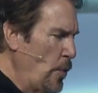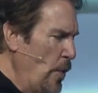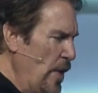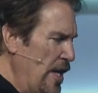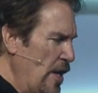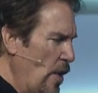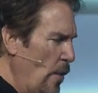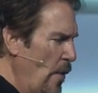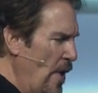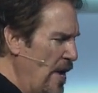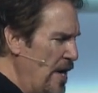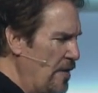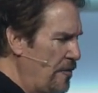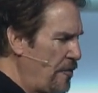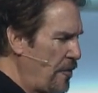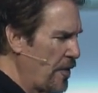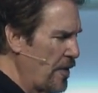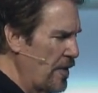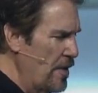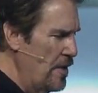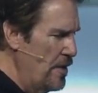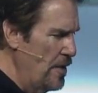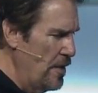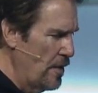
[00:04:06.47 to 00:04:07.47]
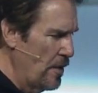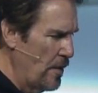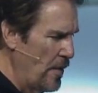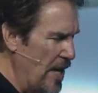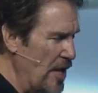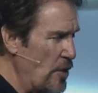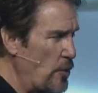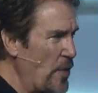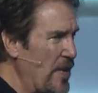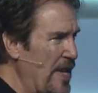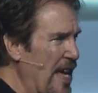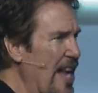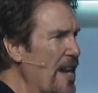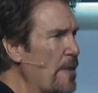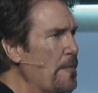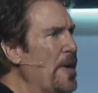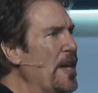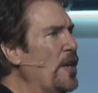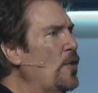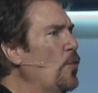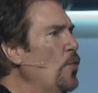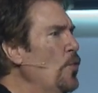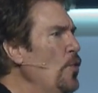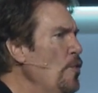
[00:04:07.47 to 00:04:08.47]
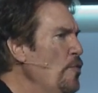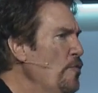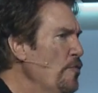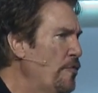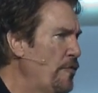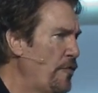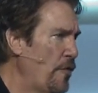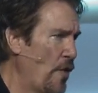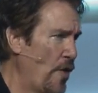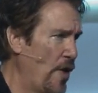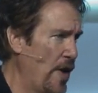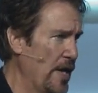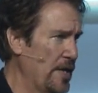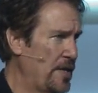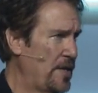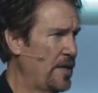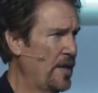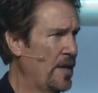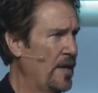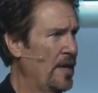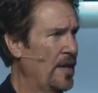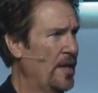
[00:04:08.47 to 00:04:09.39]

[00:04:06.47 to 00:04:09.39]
we get ready for the new is we got to make room for it.